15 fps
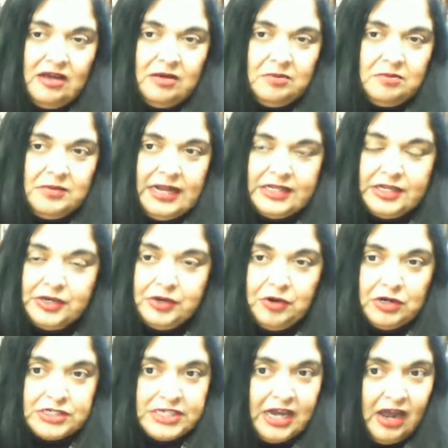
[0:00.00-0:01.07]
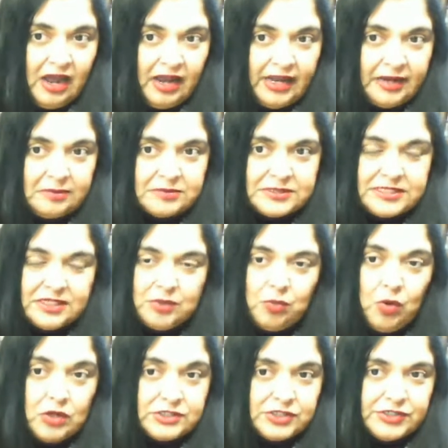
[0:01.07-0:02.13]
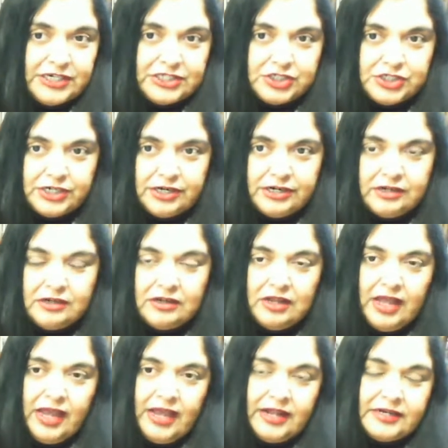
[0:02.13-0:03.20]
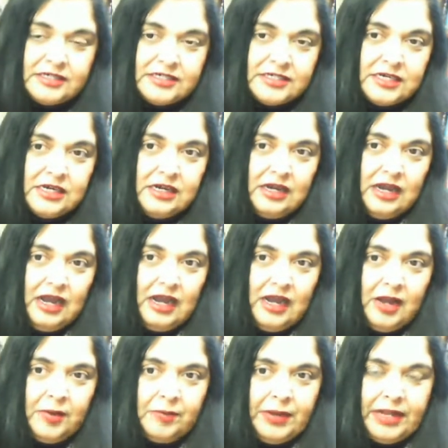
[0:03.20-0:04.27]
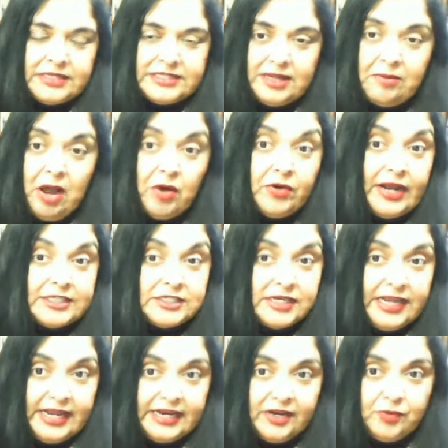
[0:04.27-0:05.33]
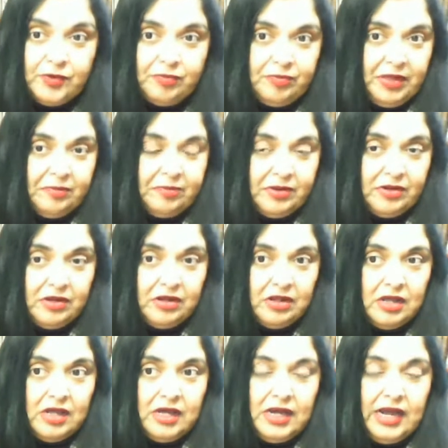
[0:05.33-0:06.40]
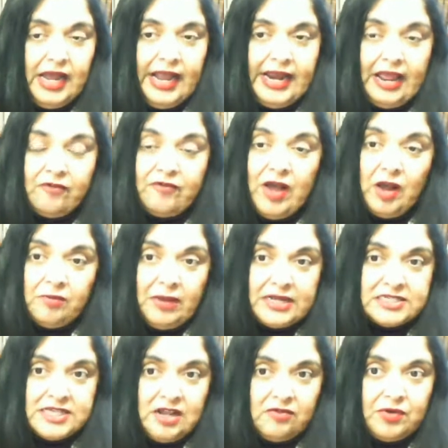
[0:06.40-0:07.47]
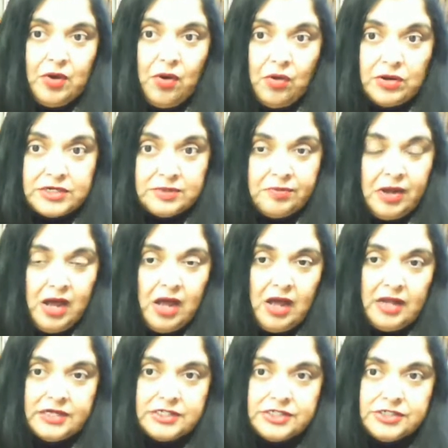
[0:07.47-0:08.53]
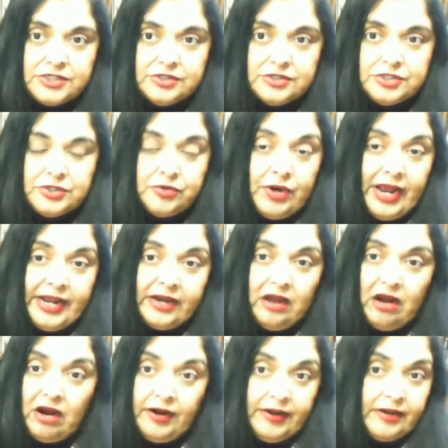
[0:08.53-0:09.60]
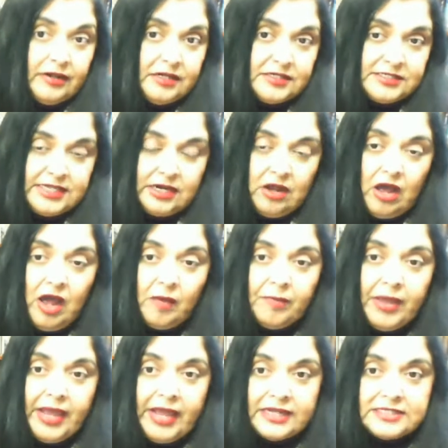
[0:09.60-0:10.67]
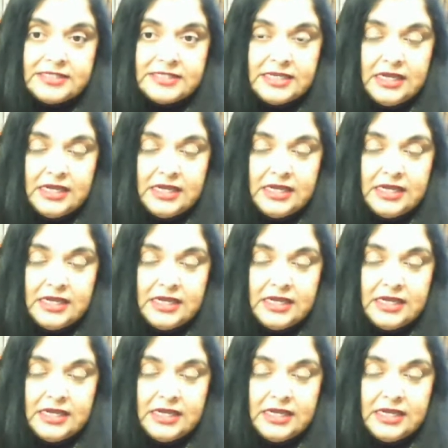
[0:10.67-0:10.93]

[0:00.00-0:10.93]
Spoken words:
like the New York Times and the Wall Street Journal, and it somehow resonated with people. And I found myself called upon to write articles and op-eds